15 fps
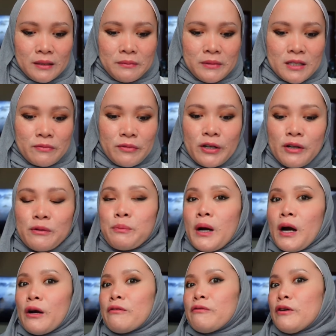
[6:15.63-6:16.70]
It's very
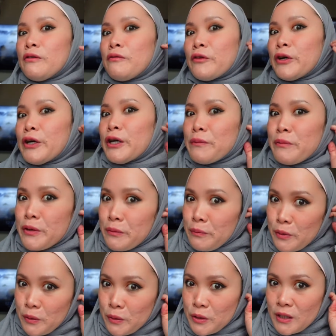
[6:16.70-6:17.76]
powerful for immune
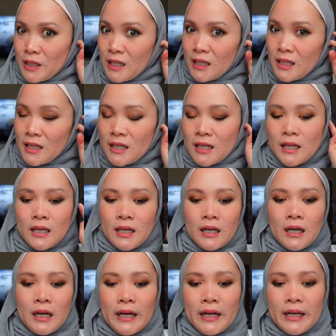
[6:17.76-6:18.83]
boosting,
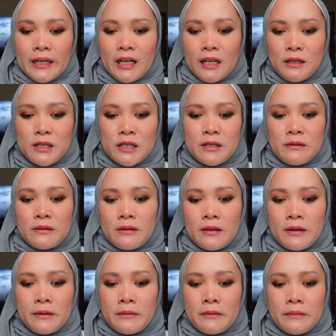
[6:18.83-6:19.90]
and helps
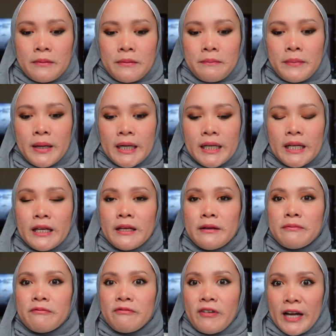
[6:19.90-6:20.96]
body
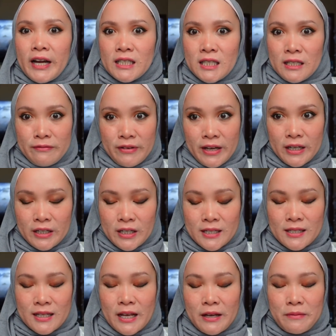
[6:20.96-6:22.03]
fights
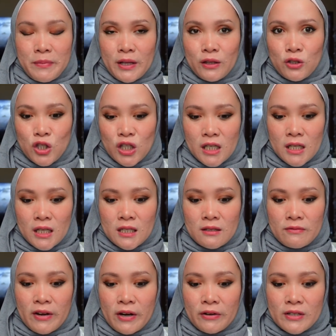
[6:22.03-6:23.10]
invaders like
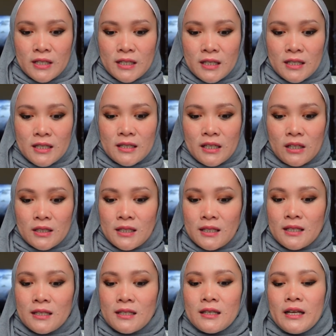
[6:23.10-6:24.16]
pathogens, viruses,
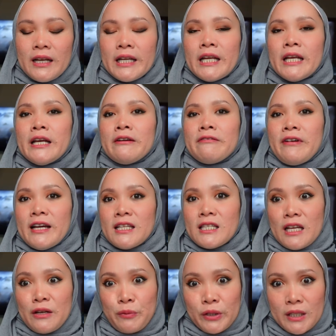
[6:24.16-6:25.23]
toxins, and fights
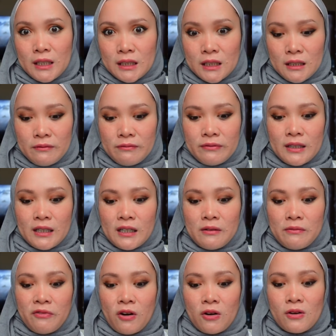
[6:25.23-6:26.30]
unproductive
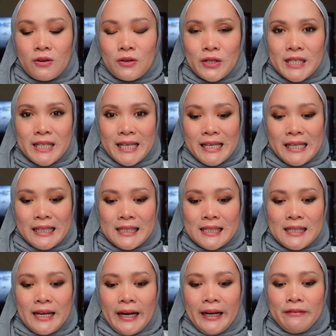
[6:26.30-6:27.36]
fungus,
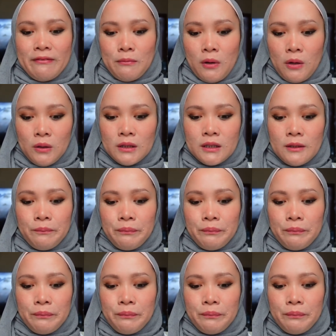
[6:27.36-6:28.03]
yeast, and mold.